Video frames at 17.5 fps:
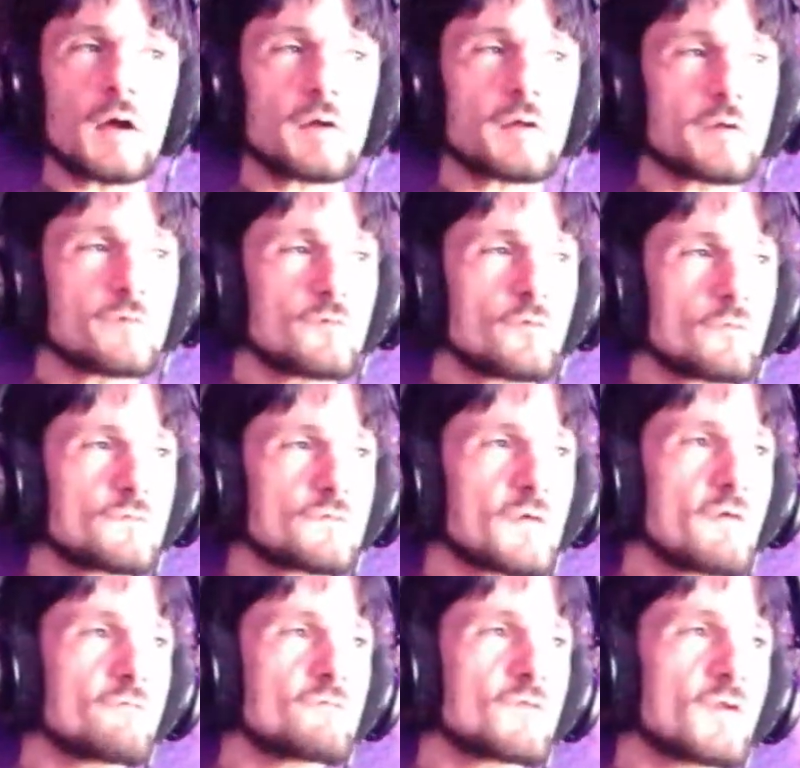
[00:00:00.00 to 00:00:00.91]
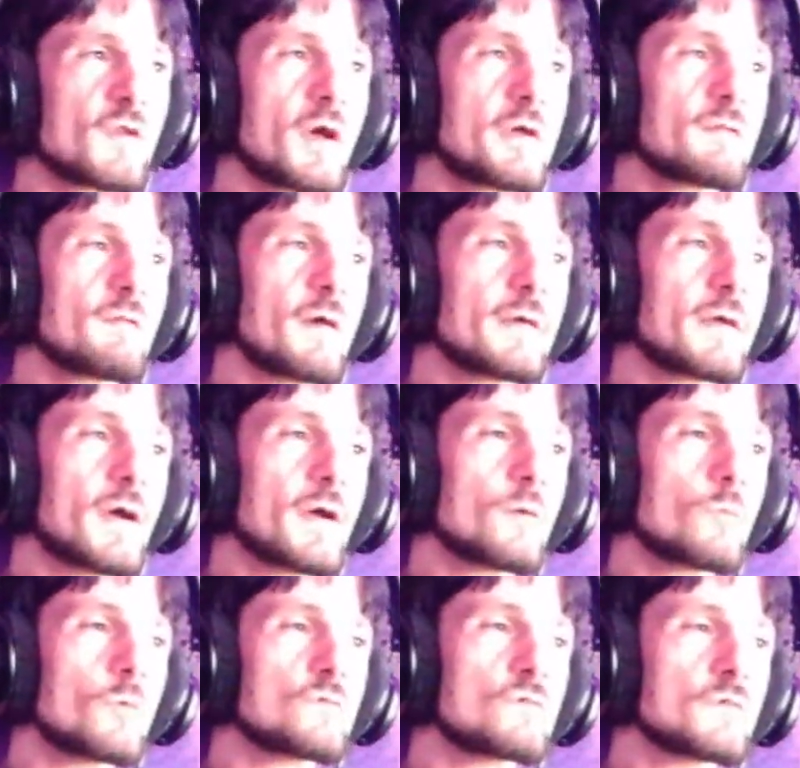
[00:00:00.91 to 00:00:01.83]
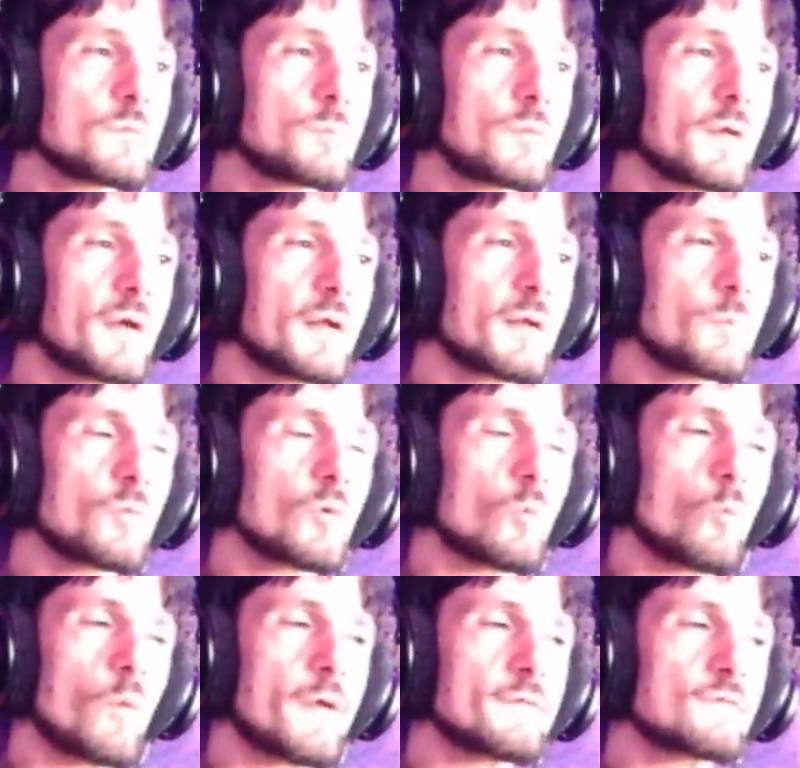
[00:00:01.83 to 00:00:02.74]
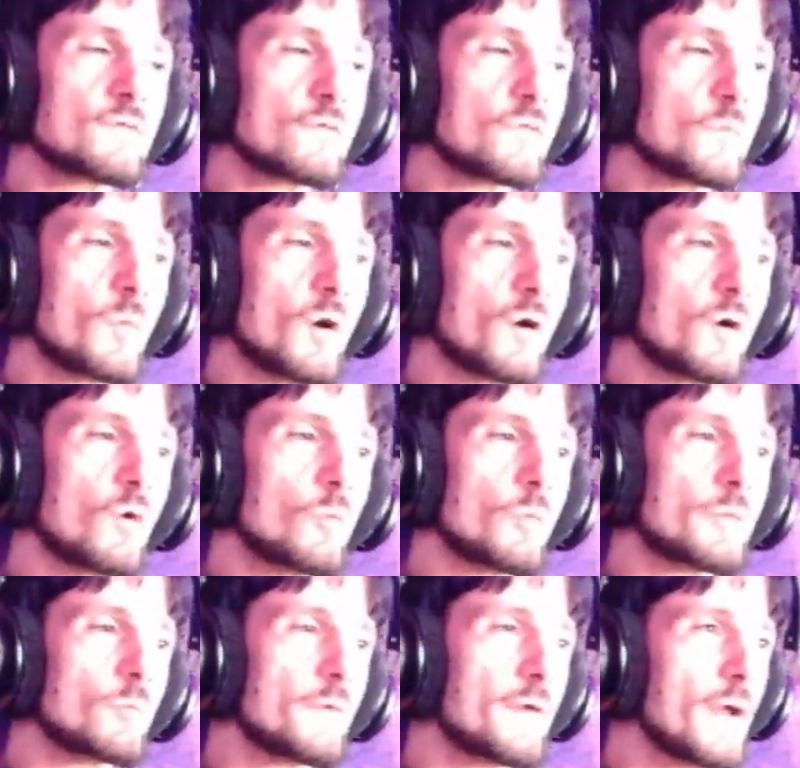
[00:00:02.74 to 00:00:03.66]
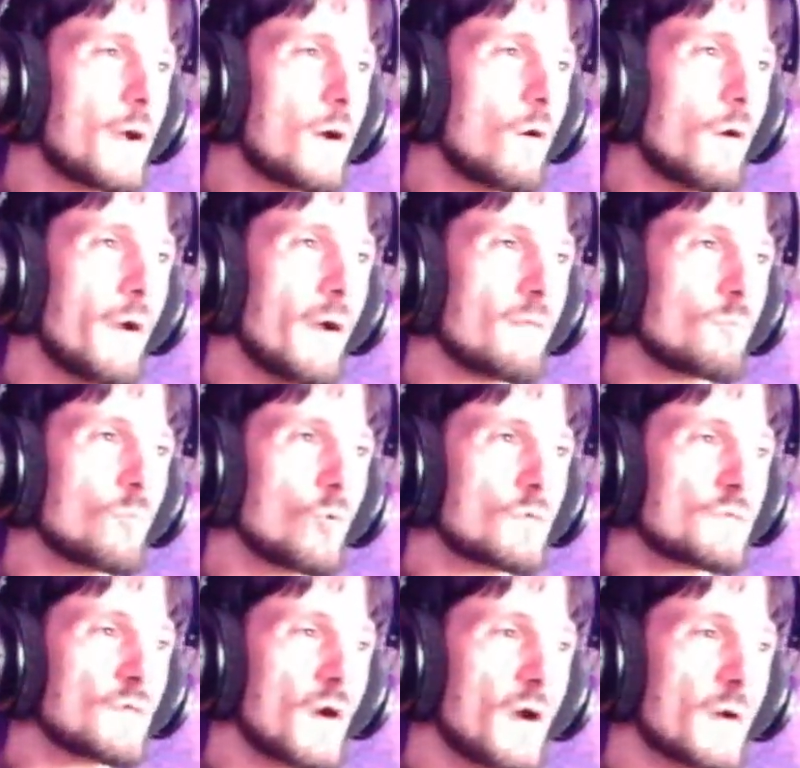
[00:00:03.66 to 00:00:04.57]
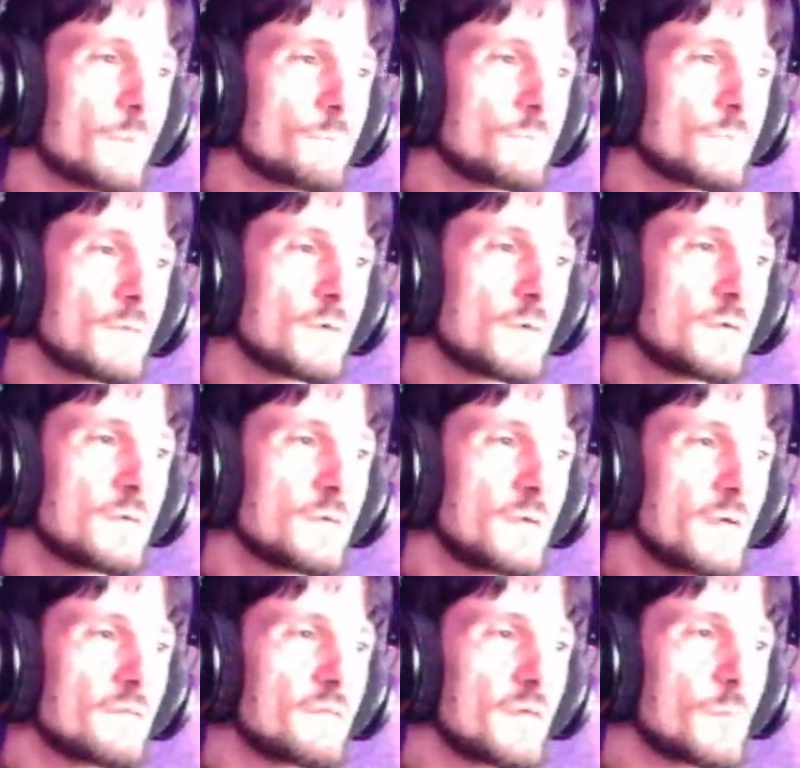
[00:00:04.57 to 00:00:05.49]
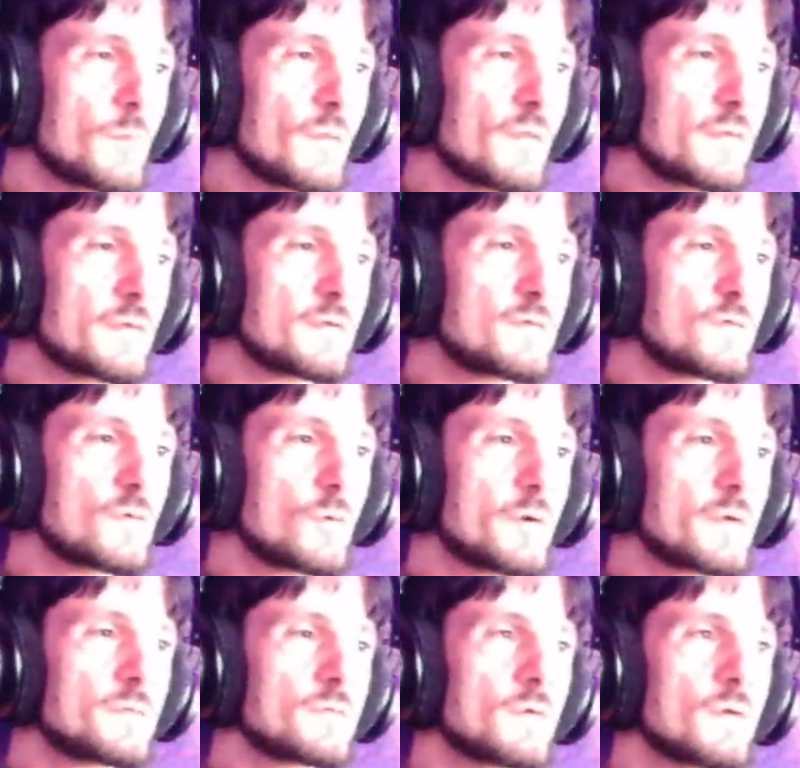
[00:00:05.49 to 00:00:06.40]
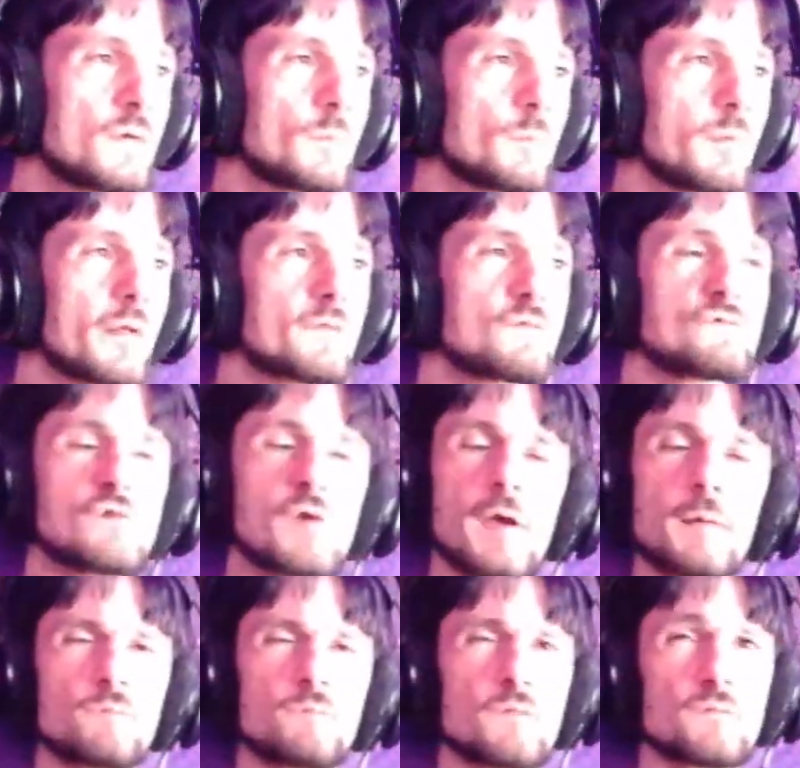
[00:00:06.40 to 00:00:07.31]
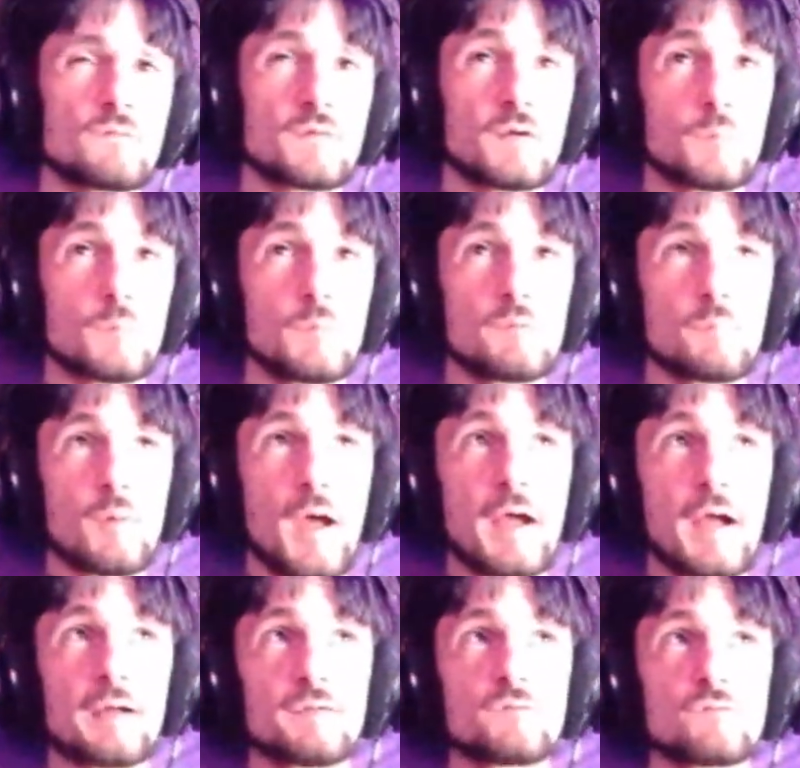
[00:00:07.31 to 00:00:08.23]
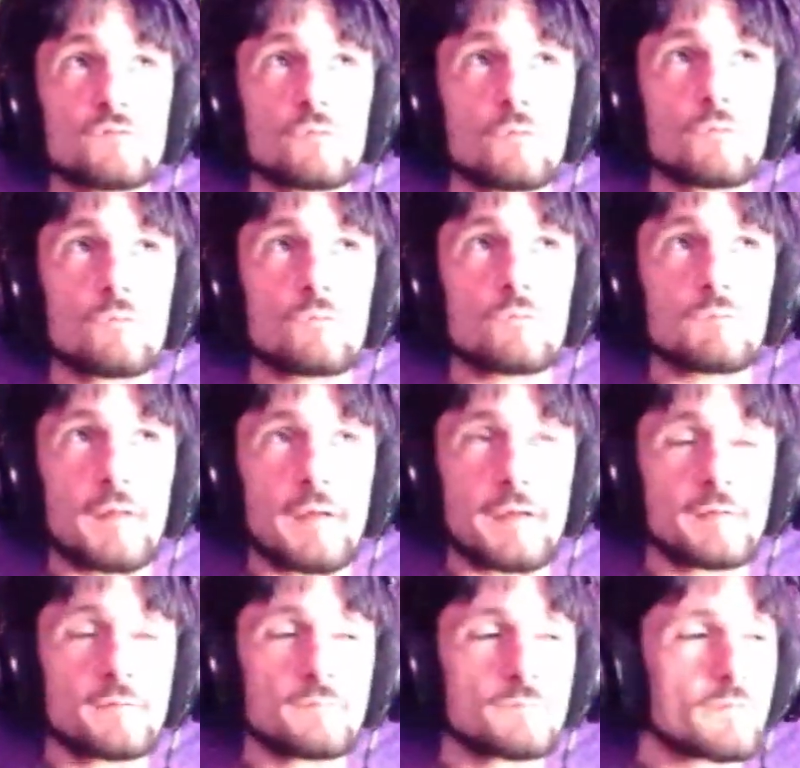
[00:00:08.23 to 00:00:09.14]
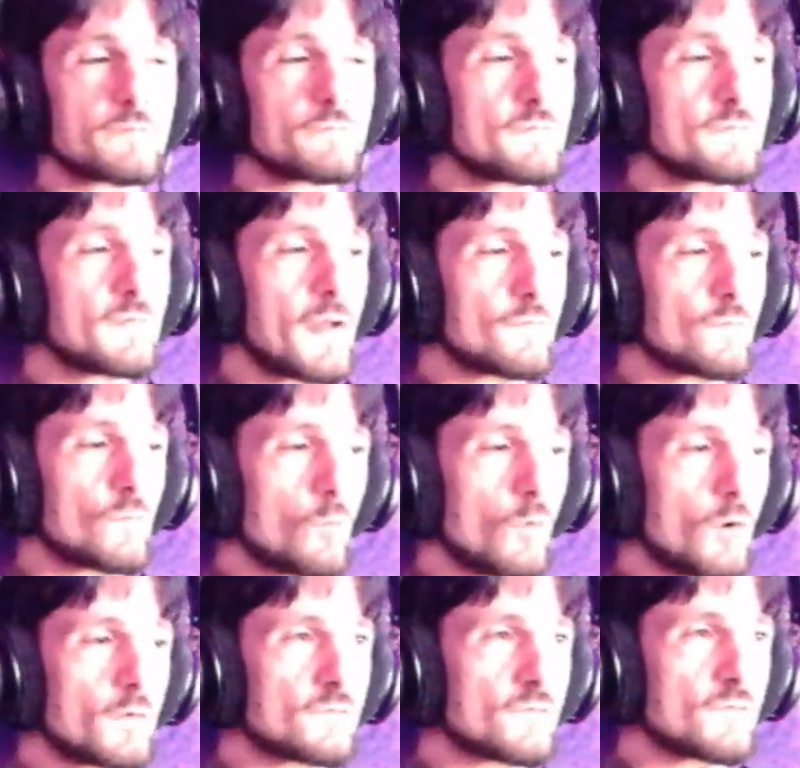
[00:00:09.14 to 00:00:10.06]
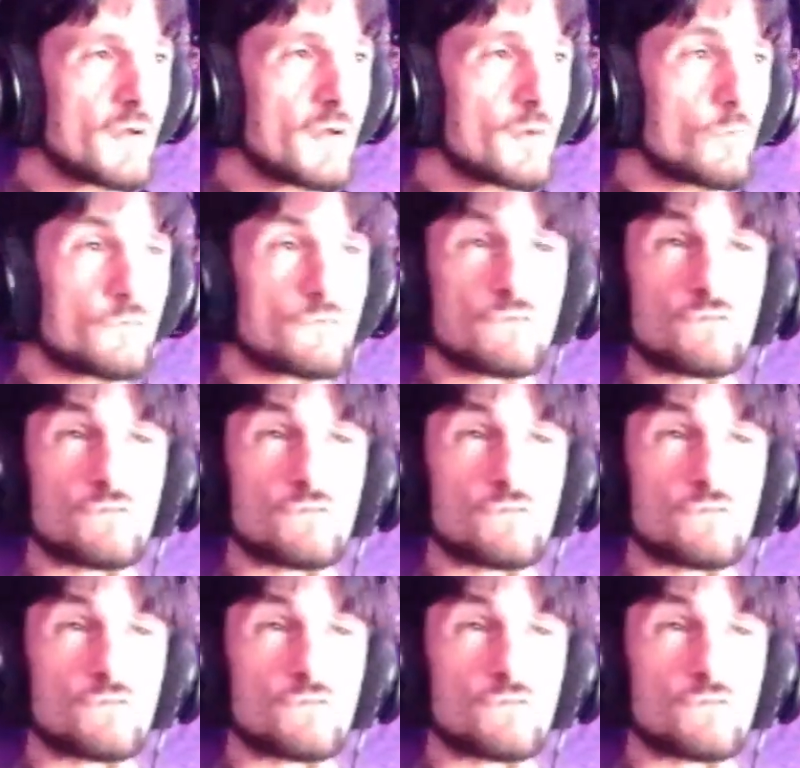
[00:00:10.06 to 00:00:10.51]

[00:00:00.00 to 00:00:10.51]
going to do Civ tonight like I originally planned. I'm going to wait till tomorrow when we all have more time and the ability to do it. Plus, James isn't going to be back until late because he had to work today, which